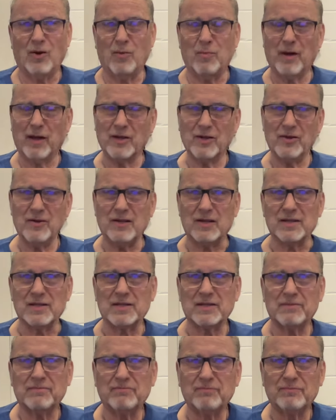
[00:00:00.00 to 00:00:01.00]
oh my
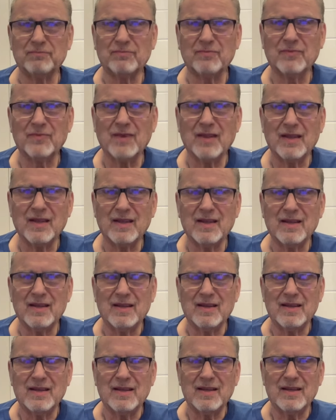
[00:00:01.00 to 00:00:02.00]
goodness.
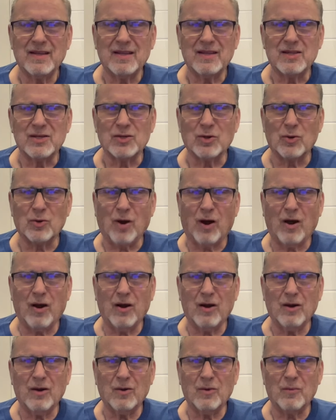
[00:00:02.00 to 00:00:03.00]
So
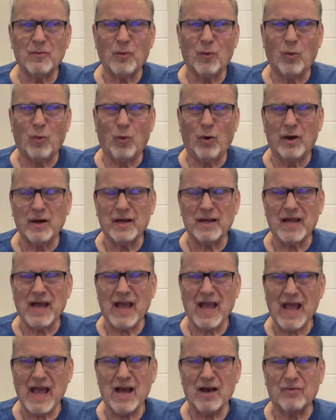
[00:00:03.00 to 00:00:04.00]
our
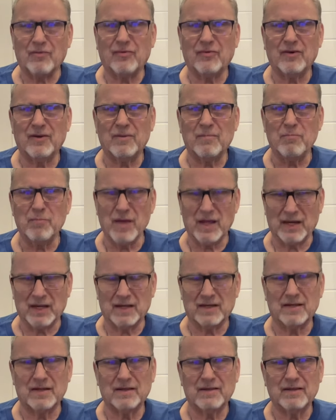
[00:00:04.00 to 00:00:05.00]
1.5
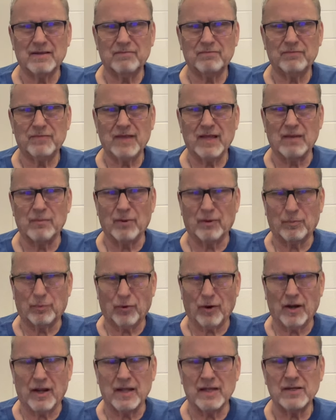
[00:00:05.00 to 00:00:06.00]
minute hymn of
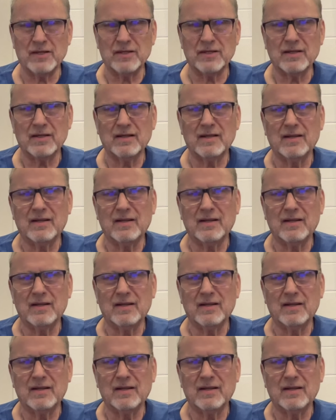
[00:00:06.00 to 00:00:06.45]
praise